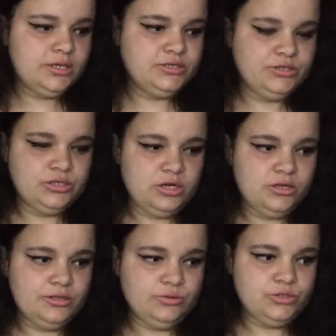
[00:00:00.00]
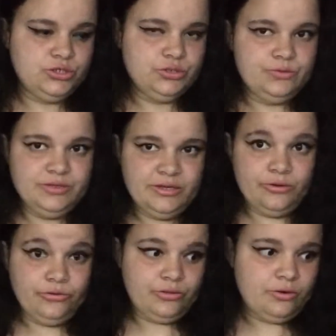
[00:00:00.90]
As you saw, those 2,
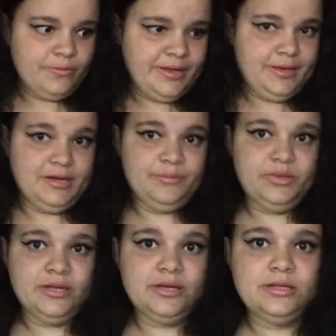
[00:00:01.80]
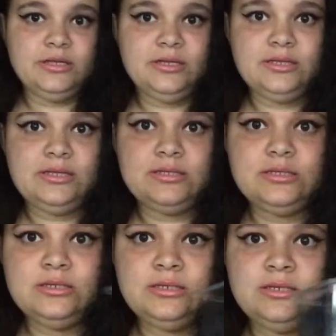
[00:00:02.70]
they're waking up. Like, look at this.
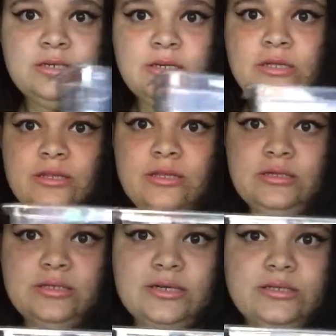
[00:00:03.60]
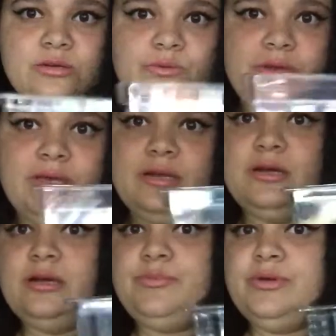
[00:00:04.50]
These guys are waking
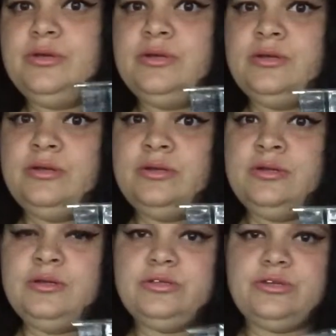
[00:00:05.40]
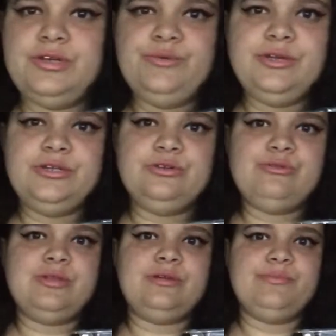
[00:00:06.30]
up. Is there any way to do
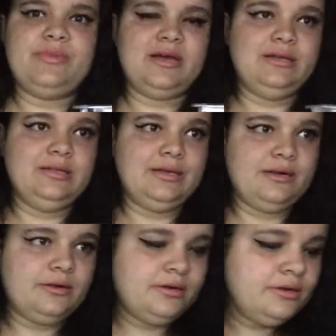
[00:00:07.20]
without a bad glare?